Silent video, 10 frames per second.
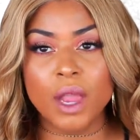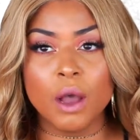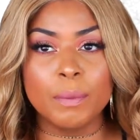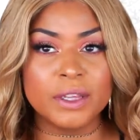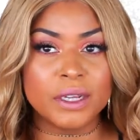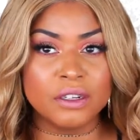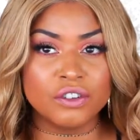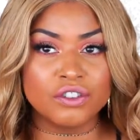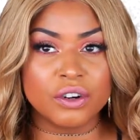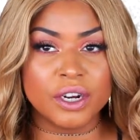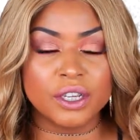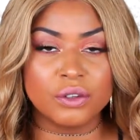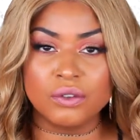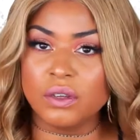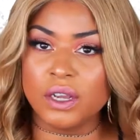I'll put the conditioner I
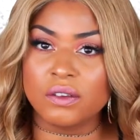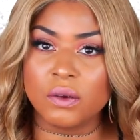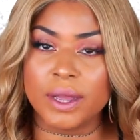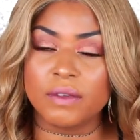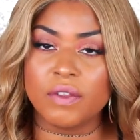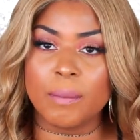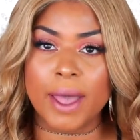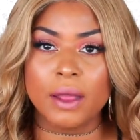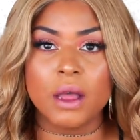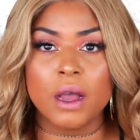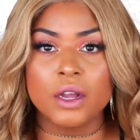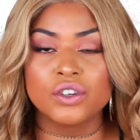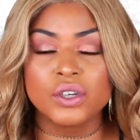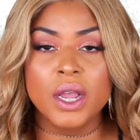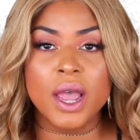used. You guys know I love the Biolage.